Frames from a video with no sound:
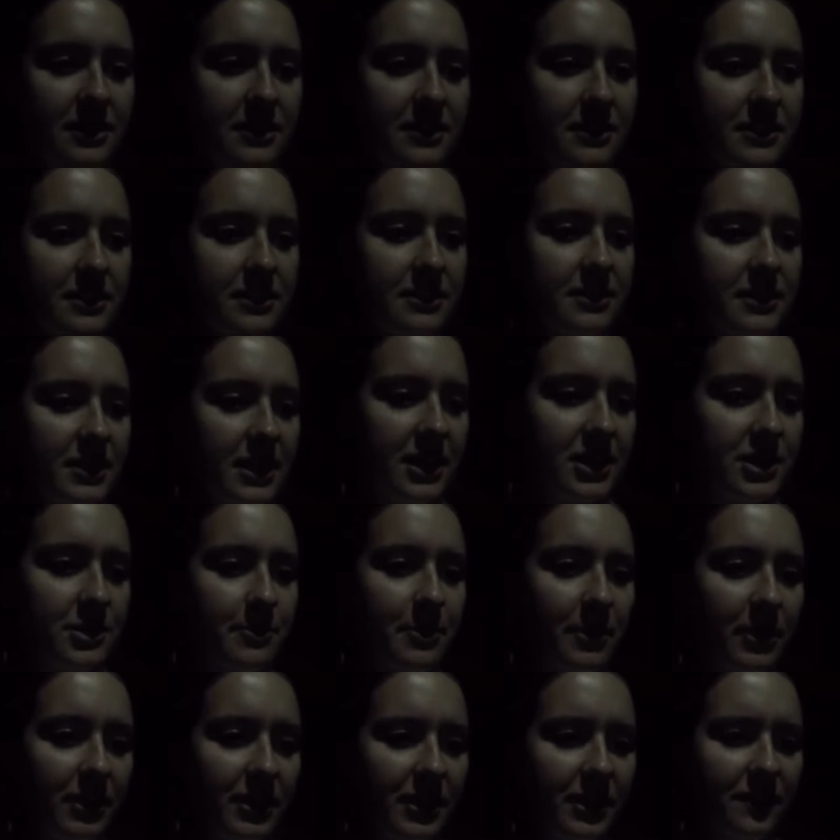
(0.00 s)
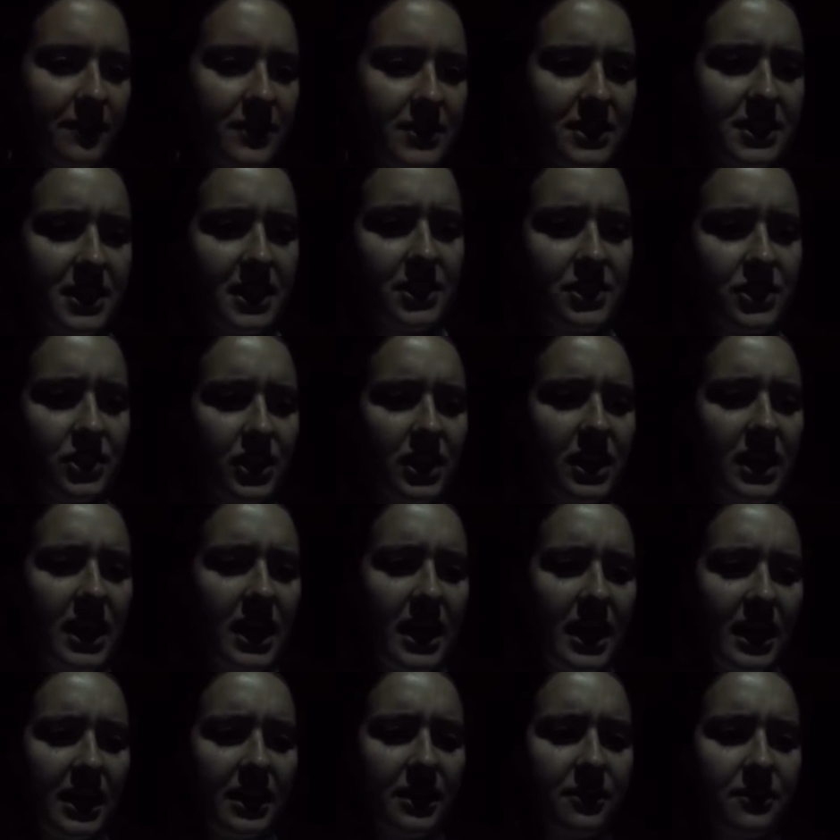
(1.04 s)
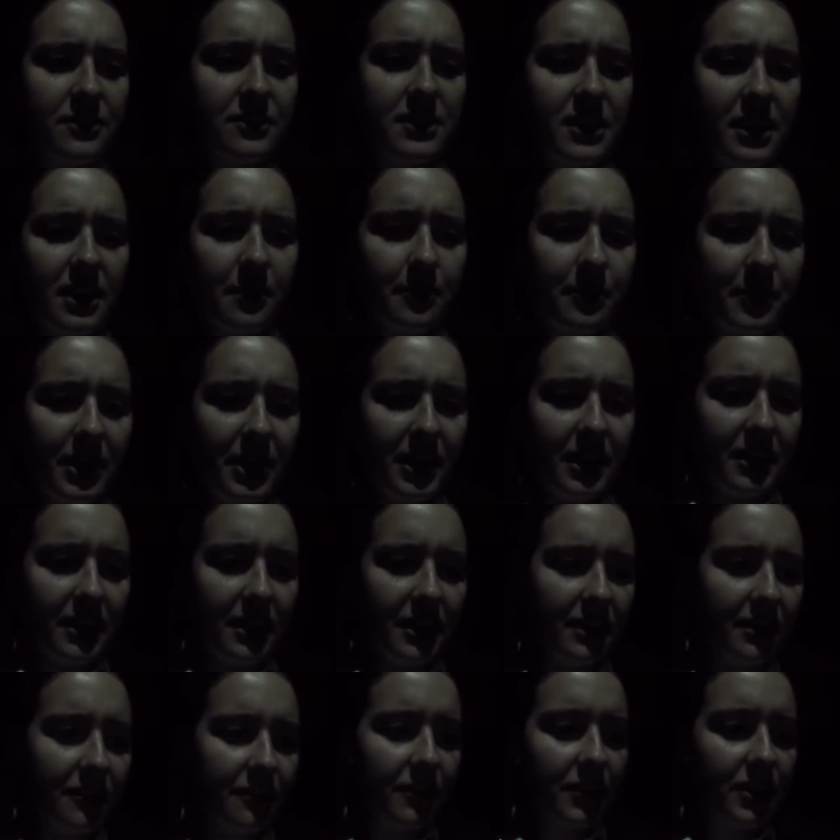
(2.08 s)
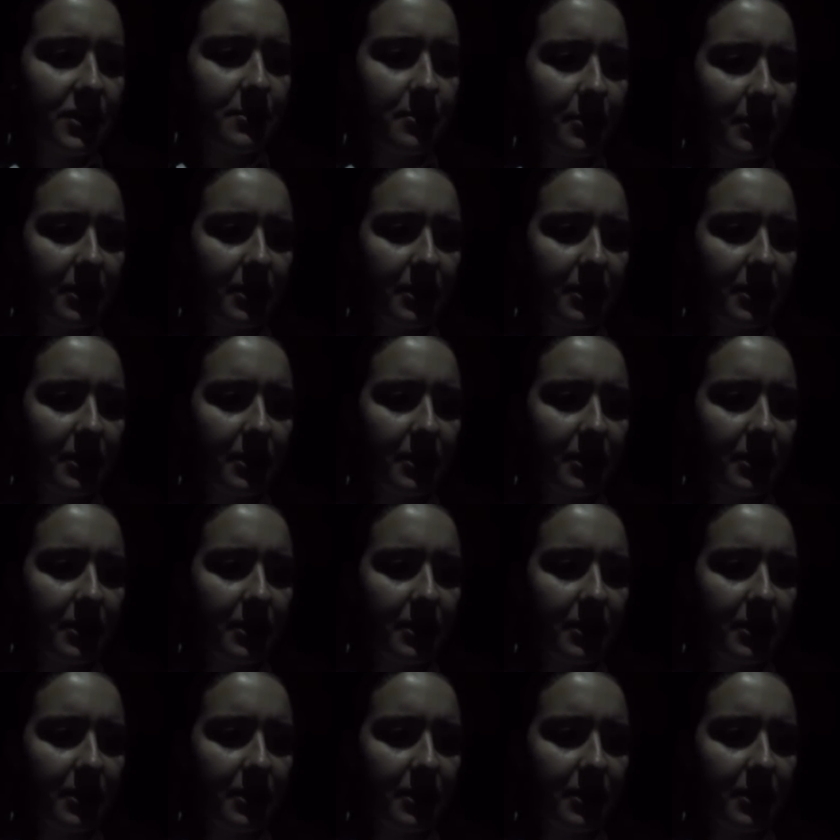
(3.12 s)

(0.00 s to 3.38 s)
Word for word: the tangibility of his danger. He knew Sanabria and the first